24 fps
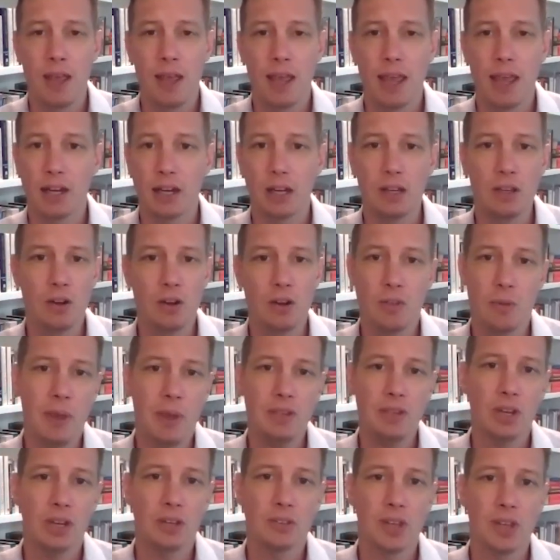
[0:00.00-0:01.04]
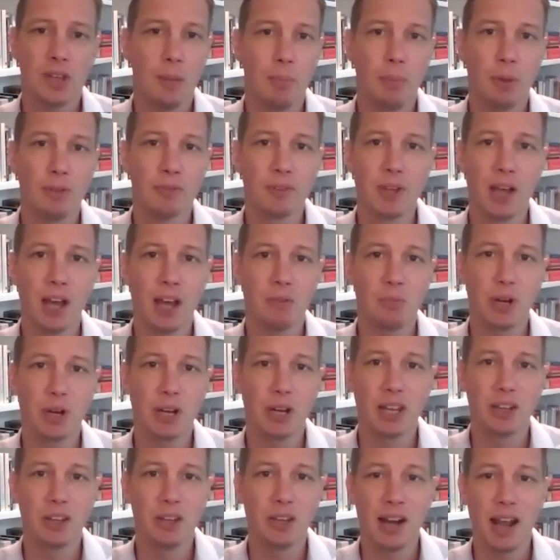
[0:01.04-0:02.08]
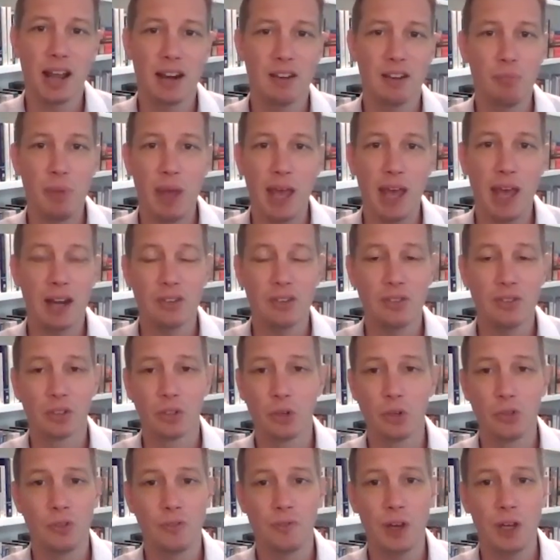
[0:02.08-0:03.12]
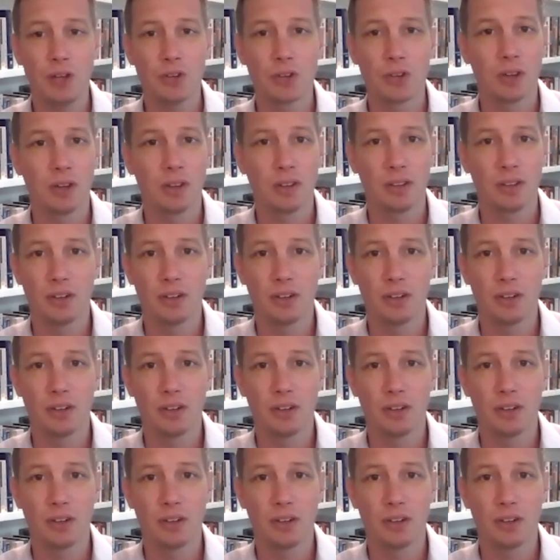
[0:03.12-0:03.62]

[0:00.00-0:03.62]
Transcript: And, you know, the best example of God bringing good out of bad is the crucifixion.